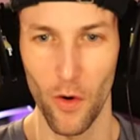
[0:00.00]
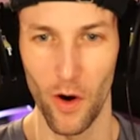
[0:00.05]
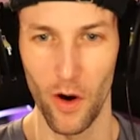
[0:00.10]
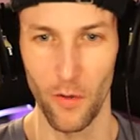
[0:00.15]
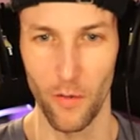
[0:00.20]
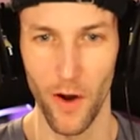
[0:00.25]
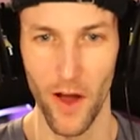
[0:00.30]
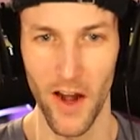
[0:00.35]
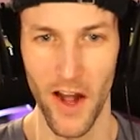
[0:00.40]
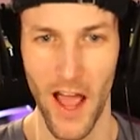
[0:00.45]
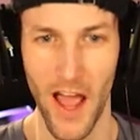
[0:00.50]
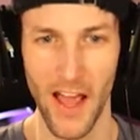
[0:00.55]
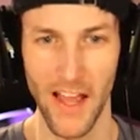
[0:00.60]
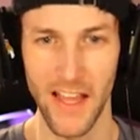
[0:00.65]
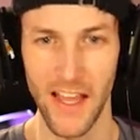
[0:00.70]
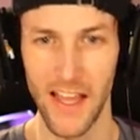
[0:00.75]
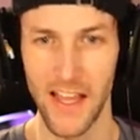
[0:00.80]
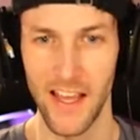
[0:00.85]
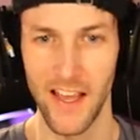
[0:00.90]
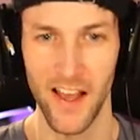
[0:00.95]
door. Run,
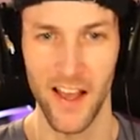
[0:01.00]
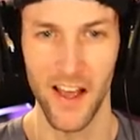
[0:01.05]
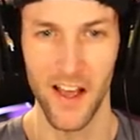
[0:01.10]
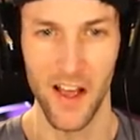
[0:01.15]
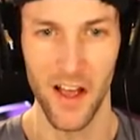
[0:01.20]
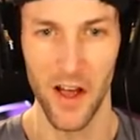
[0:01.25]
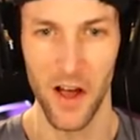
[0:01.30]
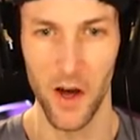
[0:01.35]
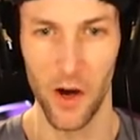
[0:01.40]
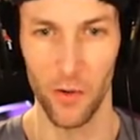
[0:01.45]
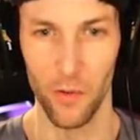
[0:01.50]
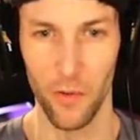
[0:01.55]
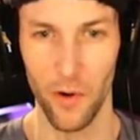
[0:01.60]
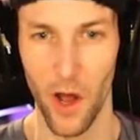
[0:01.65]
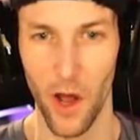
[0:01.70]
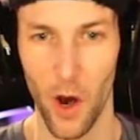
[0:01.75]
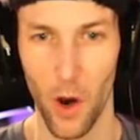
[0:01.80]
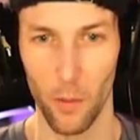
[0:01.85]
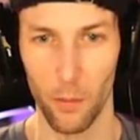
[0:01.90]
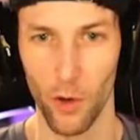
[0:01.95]
Eggie. Oh,
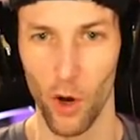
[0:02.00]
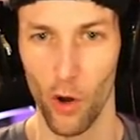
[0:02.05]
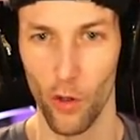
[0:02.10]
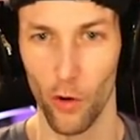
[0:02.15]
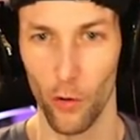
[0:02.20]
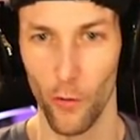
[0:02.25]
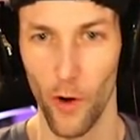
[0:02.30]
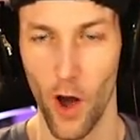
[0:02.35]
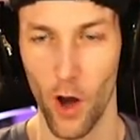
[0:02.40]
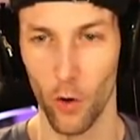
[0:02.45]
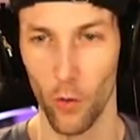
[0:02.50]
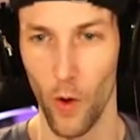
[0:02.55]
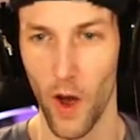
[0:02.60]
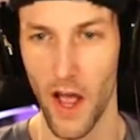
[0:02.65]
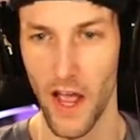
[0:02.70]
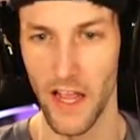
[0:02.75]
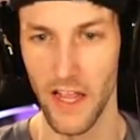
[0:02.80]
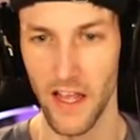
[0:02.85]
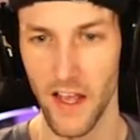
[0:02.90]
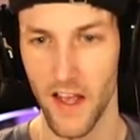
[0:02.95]
no, I'm going the wrong
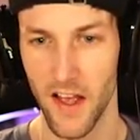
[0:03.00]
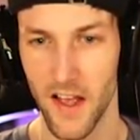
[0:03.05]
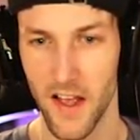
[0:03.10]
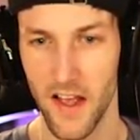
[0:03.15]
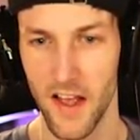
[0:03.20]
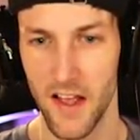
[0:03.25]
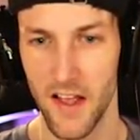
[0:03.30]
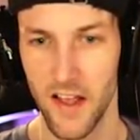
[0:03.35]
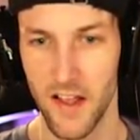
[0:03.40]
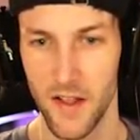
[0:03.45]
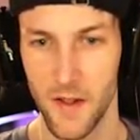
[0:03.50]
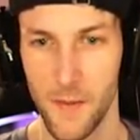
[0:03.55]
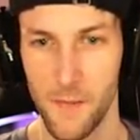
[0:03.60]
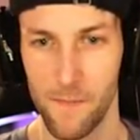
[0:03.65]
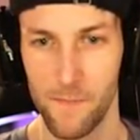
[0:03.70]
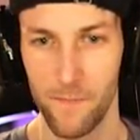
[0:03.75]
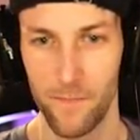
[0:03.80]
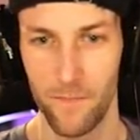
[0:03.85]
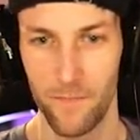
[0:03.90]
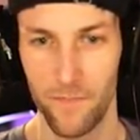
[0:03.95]
way.
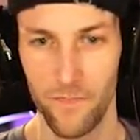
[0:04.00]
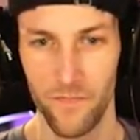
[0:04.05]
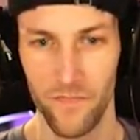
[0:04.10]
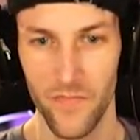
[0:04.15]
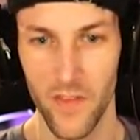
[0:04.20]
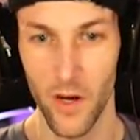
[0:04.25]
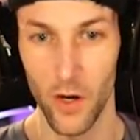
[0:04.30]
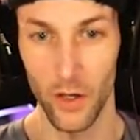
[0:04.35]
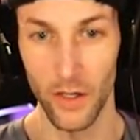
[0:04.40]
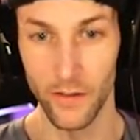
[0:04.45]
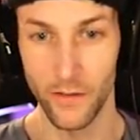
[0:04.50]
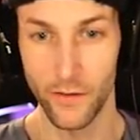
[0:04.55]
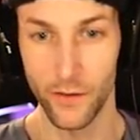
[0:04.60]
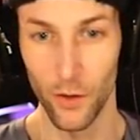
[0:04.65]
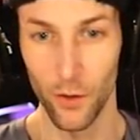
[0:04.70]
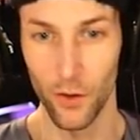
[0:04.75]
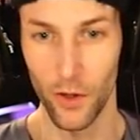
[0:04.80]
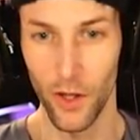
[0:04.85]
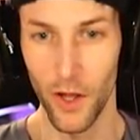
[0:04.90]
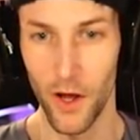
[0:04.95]
No, he's
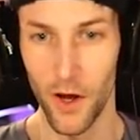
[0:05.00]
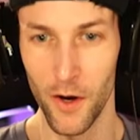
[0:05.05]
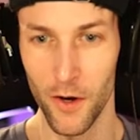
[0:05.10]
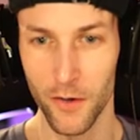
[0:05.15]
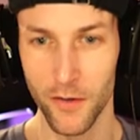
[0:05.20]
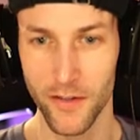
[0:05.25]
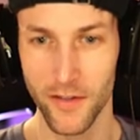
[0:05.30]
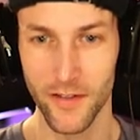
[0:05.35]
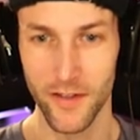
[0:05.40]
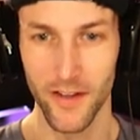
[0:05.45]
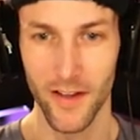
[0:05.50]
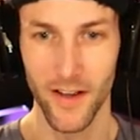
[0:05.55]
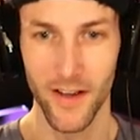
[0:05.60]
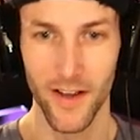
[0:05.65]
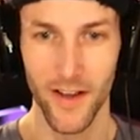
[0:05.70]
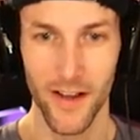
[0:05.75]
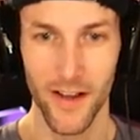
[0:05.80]
so close.